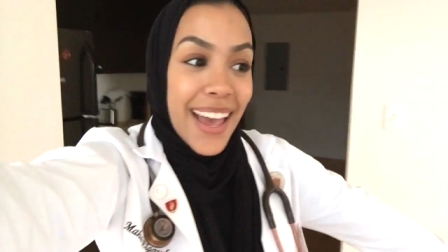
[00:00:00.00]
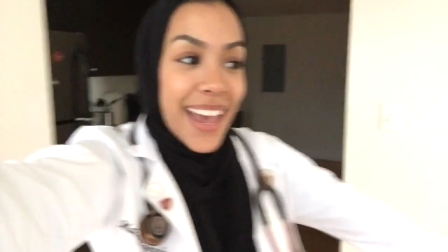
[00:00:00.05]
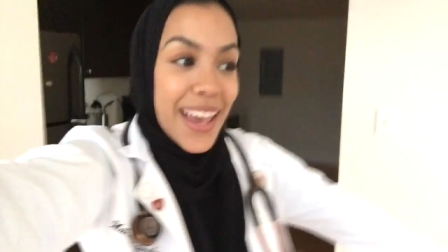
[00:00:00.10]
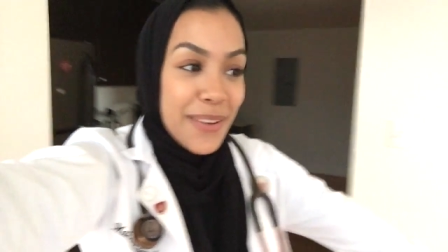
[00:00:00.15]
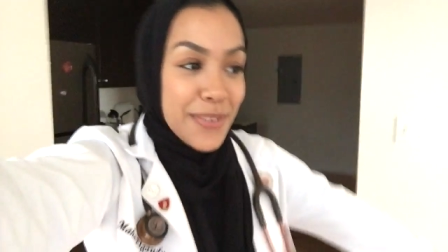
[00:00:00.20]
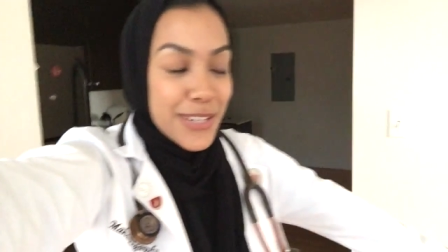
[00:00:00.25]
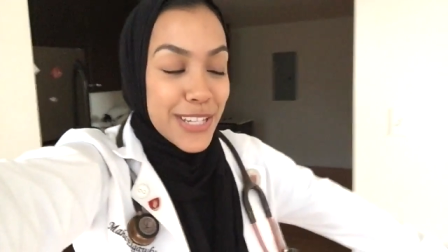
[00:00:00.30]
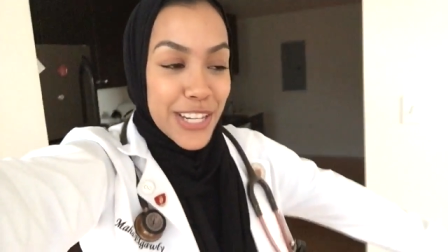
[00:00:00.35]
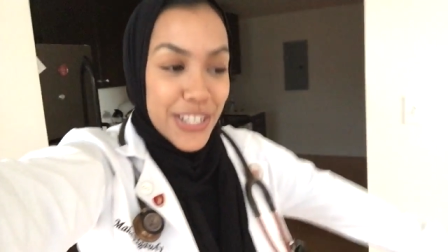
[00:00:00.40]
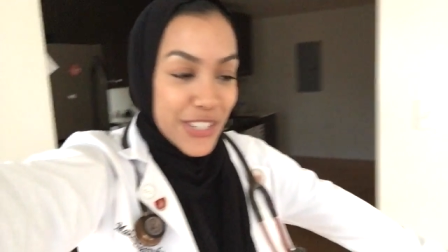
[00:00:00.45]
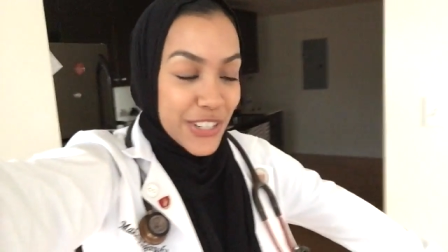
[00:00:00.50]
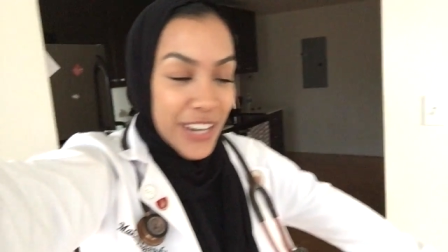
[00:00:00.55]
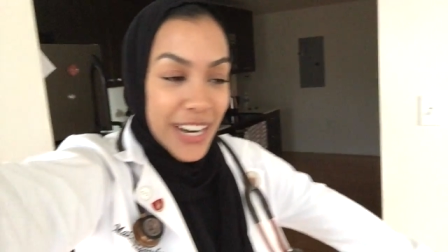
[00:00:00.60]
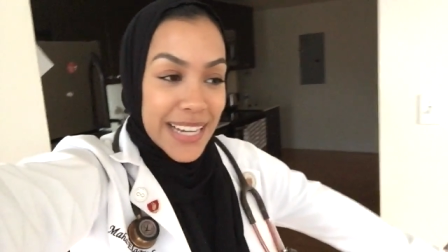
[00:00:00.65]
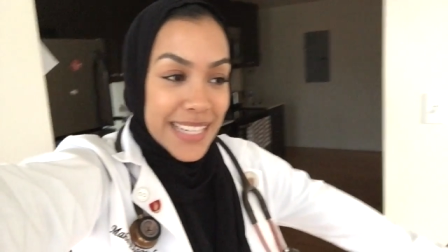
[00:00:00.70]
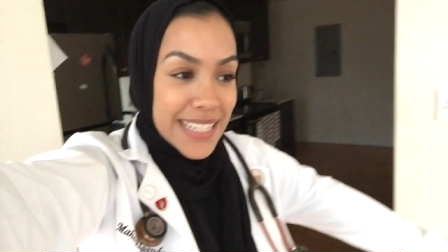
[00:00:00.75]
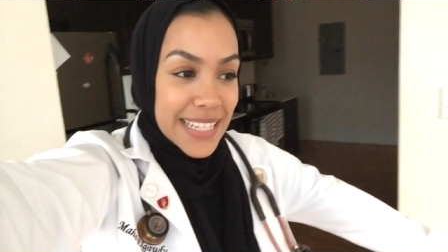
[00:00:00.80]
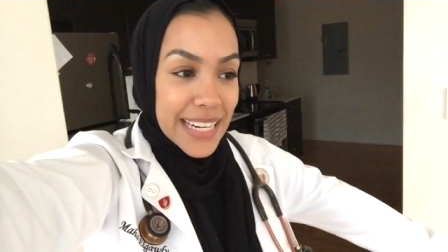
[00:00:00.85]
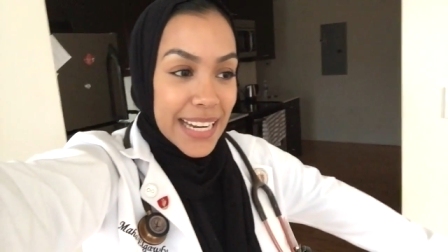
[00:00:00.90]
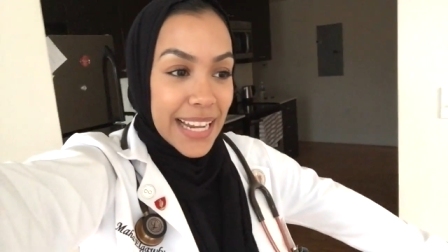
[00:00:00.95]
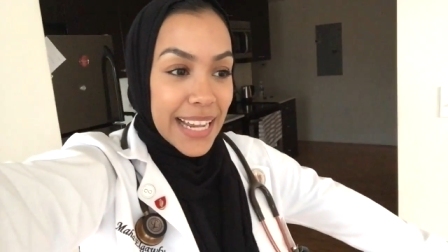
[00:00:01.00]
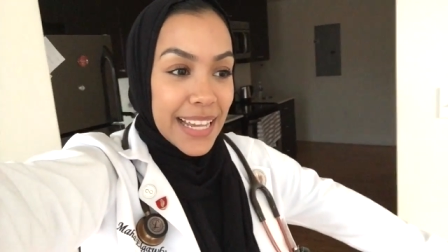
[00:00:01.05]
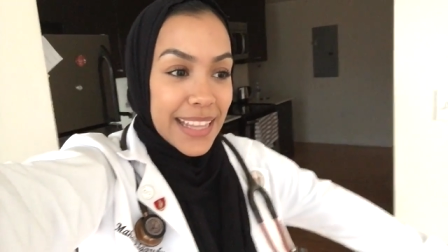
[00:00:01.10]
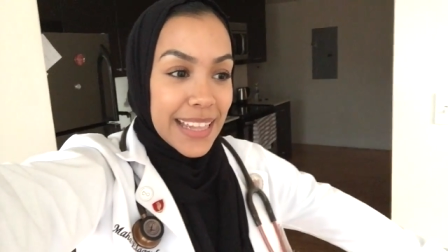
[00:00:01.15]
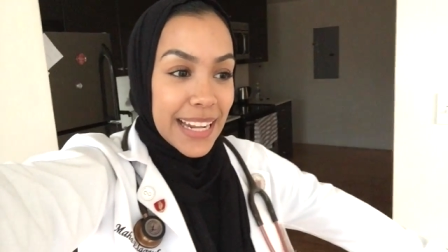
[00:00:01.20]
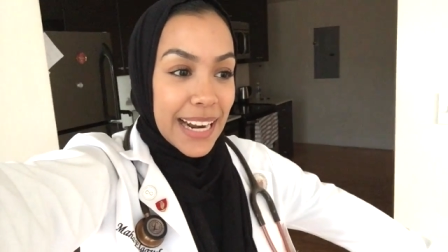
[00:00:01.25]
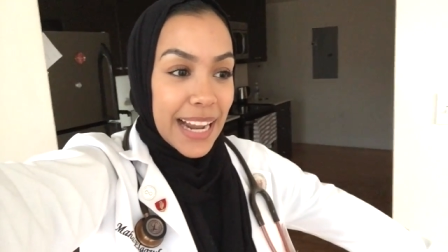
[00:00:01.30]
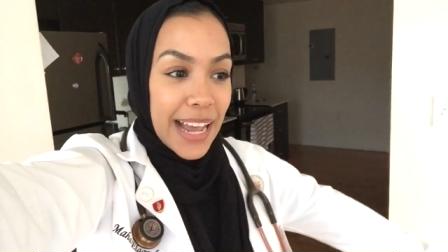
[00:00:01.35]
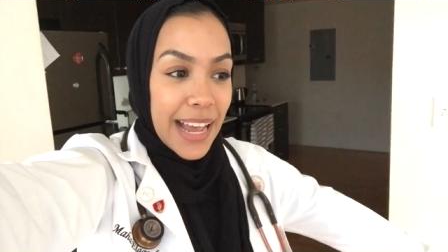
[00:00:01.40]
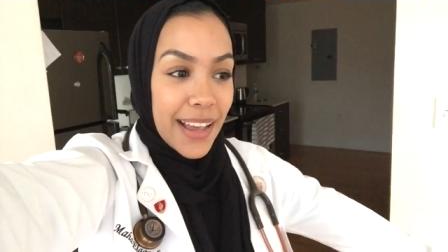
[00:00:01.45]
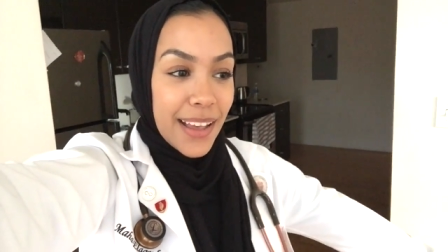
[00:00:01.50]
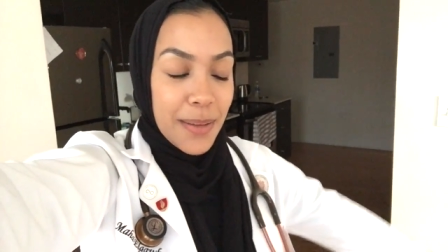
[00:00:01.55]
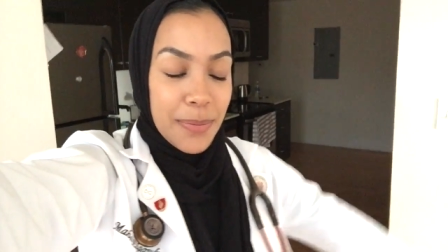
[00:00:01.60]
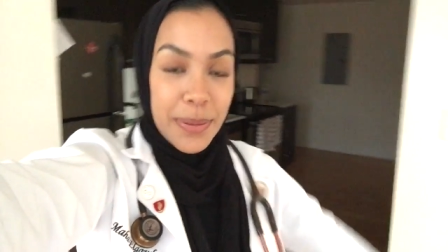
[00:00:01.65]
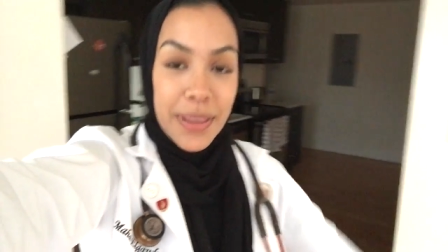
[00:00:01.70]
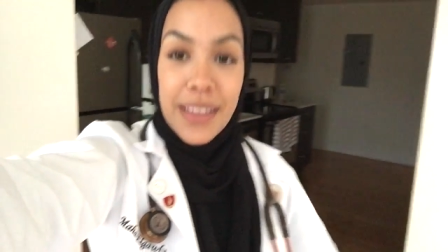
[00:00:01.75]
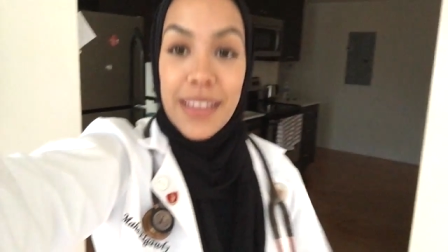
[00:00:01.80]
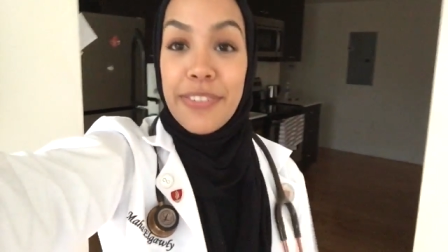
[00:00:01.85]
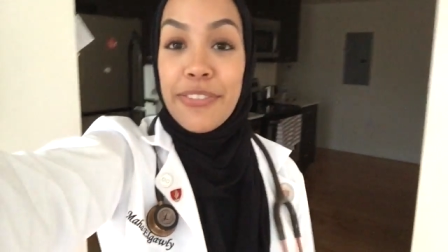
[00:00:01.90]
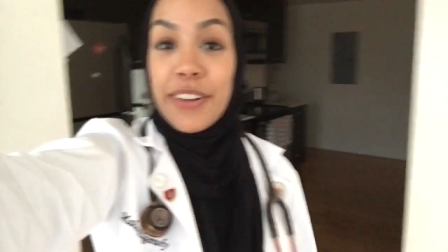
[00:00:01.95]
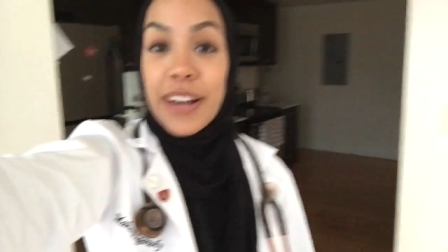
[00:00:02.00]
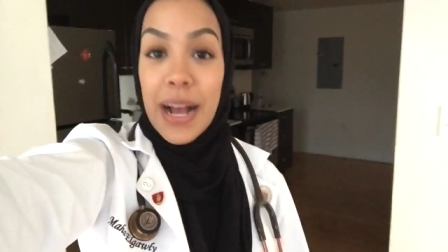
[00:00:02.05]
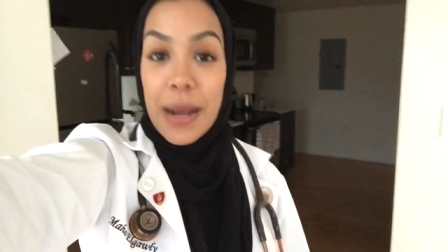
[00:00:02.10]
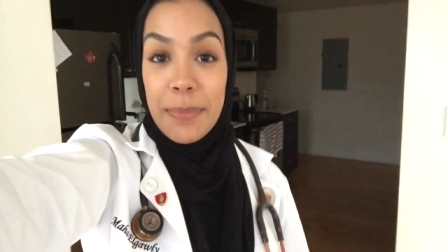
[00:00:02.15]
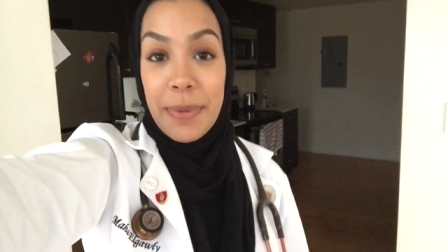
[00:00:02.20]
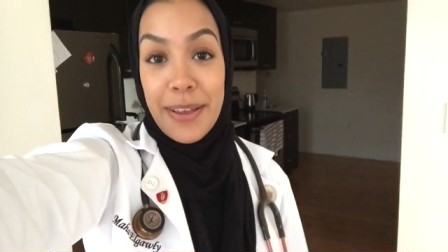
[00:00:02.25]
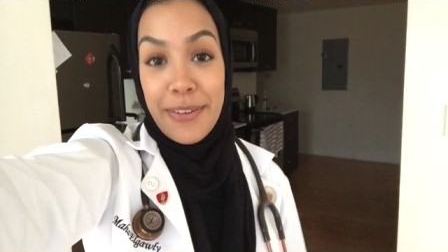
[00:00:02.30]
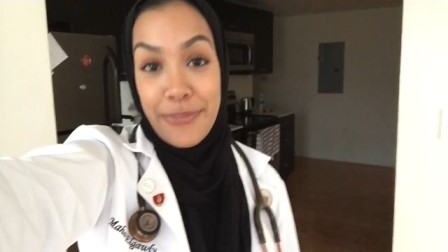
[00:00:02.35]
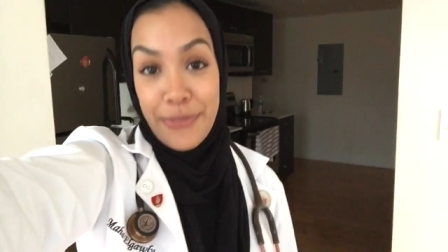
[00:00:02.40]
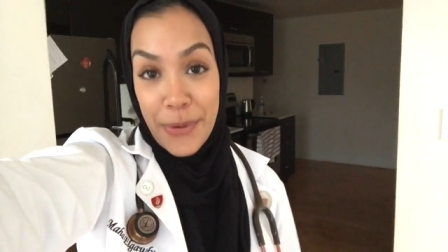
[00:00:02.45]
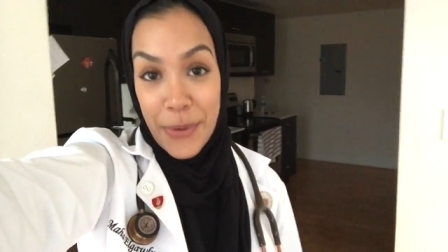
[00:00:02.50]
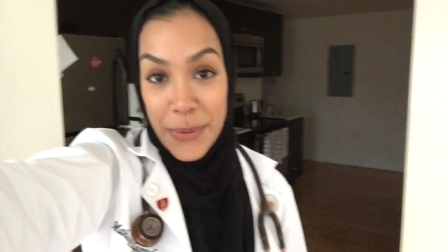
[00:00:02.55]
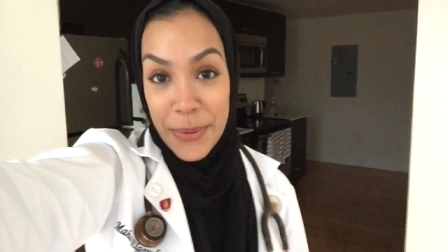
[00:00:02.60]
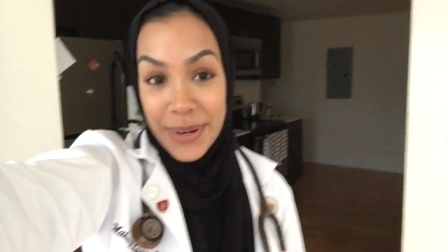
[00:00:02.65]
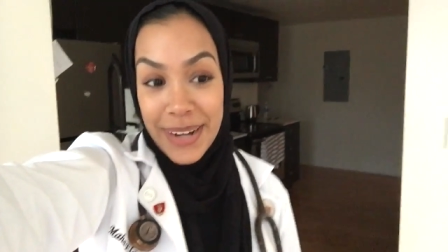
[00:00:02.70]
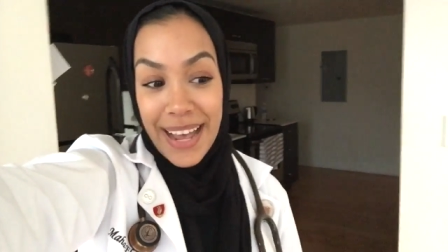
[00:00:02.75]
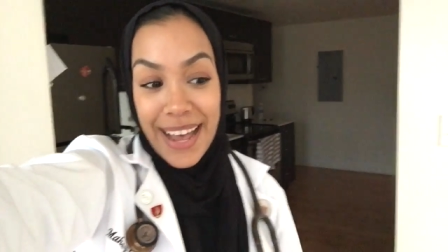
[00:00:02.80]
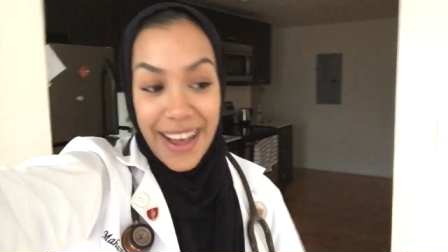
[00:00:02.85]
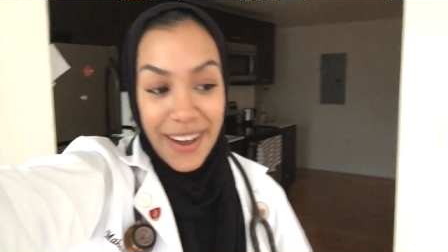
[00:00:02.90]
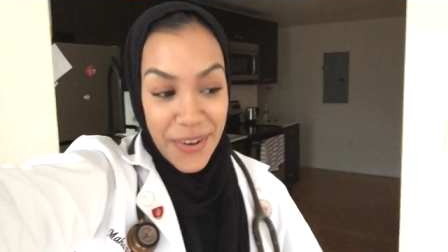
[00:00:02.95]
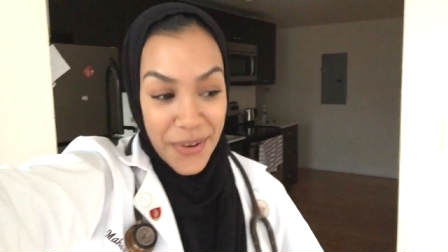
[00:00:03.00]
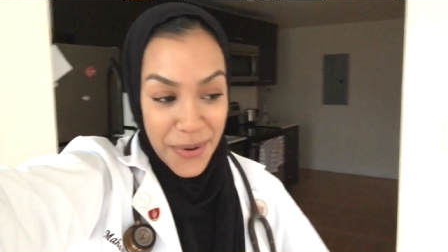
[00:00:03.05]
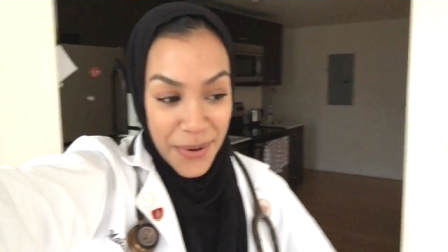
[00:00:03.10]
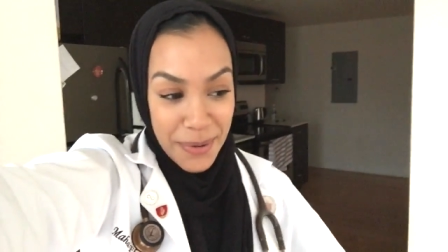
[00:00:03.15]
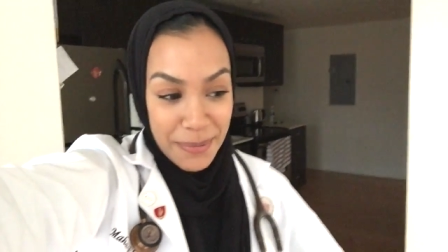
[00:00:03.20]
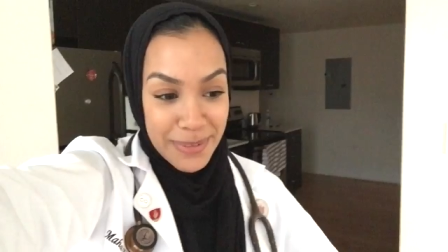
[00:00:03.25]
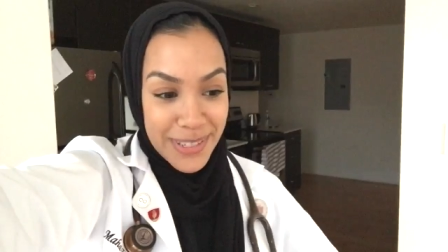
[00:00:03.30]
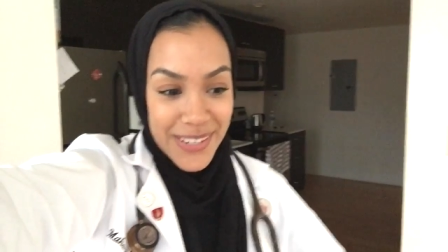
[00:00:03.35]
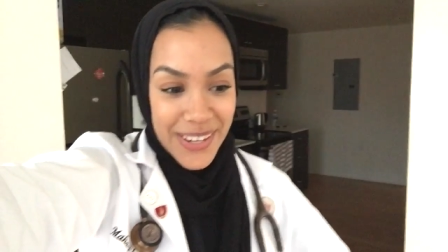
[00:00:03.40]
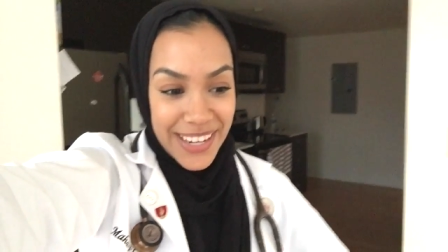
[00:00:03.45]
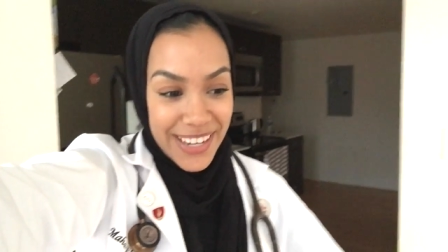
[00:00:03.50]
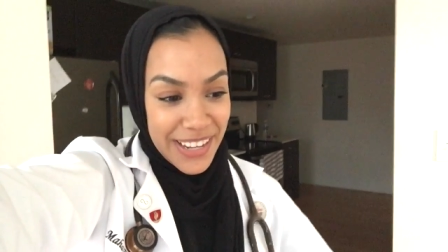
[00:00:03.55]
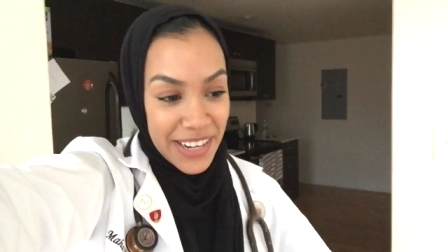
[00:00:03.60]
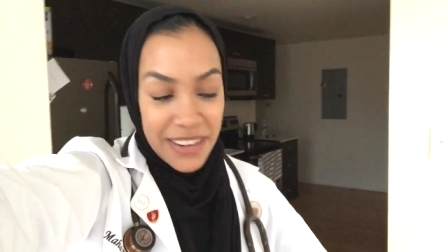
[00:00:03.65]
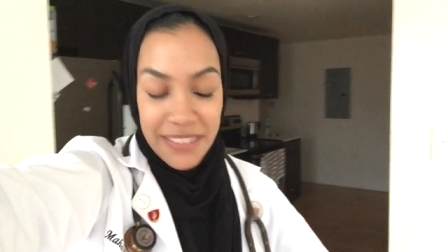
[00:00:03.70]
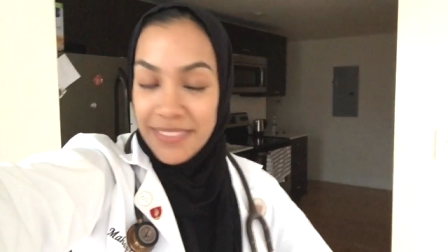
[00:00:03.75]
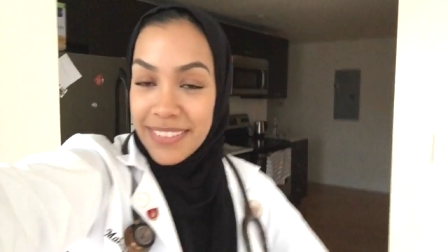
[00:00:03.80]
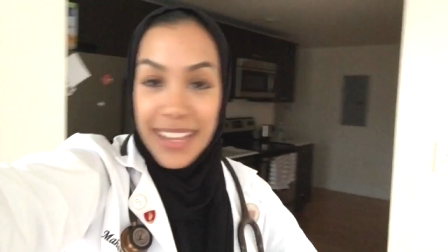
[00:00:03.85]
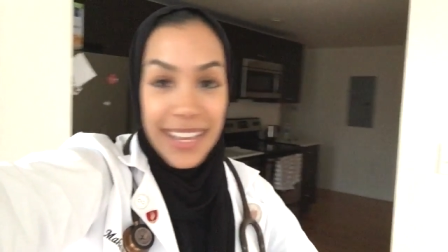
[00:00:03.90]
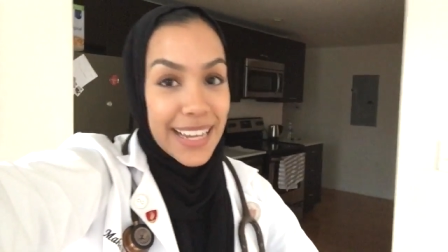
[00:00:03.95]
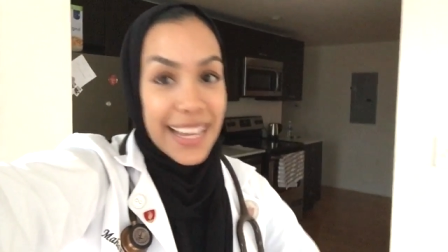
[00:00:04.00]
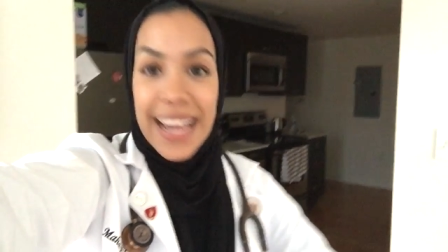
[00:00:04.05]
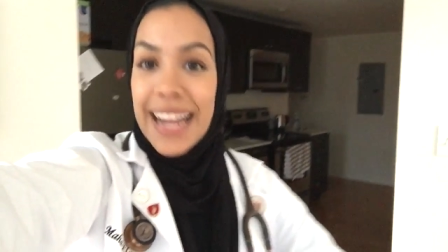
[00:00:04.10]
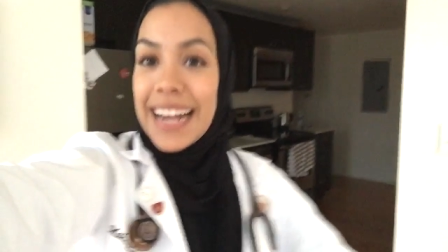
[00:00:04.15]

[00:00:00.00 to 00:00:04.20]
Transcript: it was such a crazy day that I completely forgot my phone at home, so I couldn't vlog